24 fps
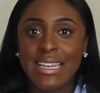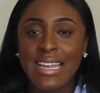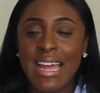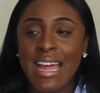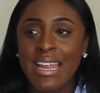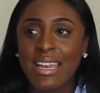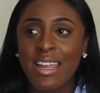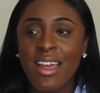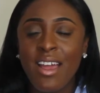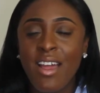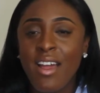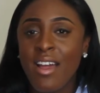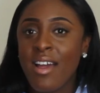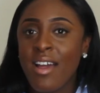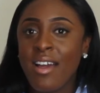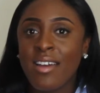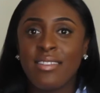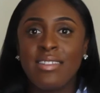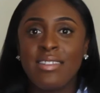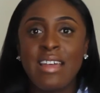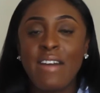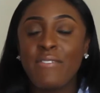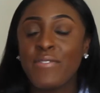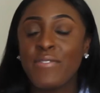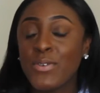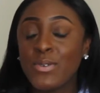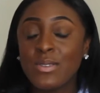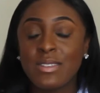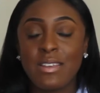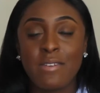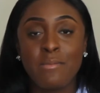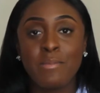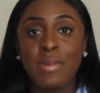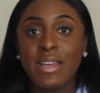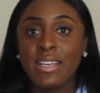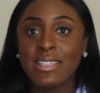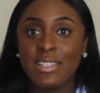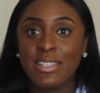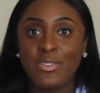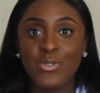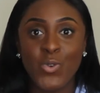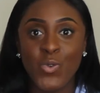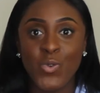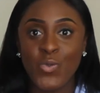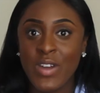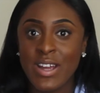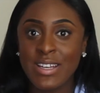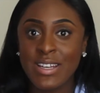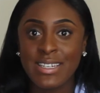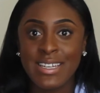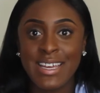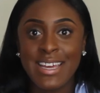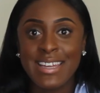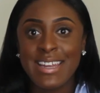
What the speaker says: And that feels amazing already.